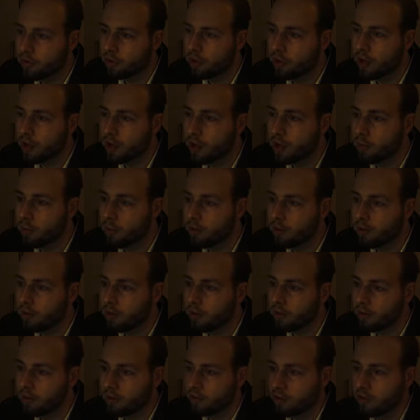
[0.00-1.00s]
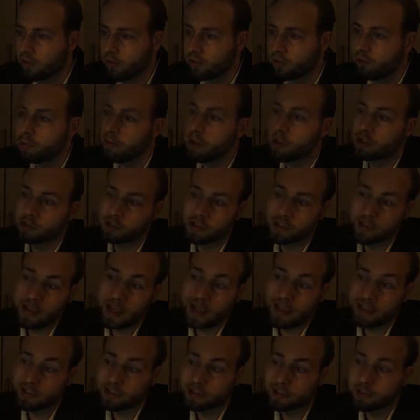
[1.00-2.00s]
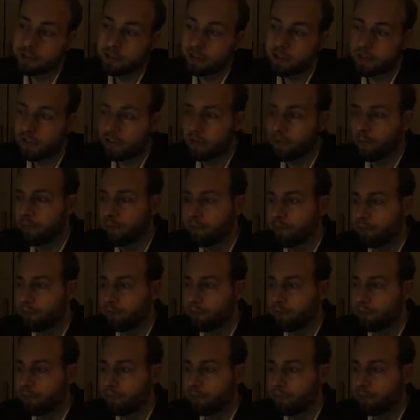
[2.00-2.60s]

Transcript: an eyewitnesses of Martian actions,